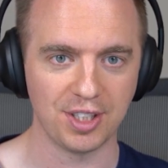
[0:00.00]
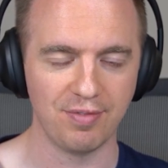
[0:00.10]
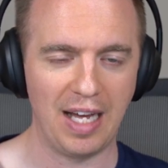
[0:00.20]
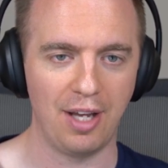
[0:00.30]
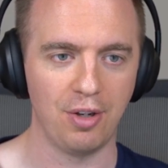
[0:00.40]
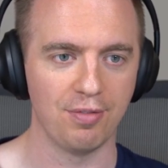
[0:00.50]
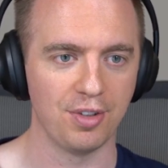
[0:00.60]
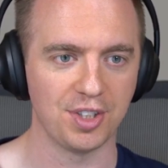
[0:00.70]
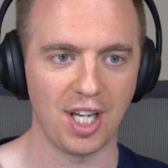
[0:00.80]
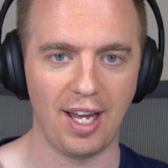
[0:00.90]
the value of their
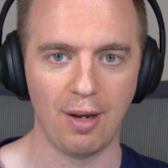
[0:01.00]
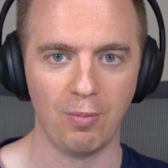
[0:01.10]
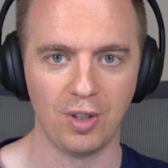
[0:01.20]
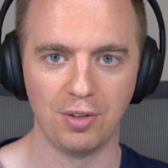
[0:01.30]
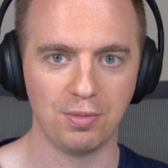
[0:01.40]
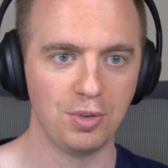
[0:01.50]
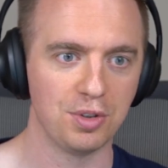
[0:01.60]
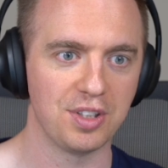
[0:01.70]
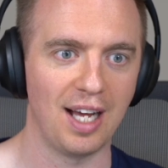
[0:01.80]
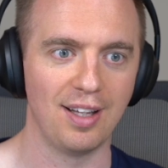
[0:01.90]
site, and when you
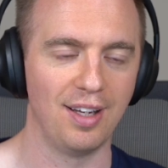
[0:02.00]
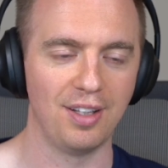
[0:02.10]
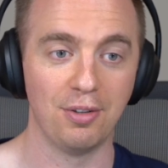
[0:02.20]
sell it,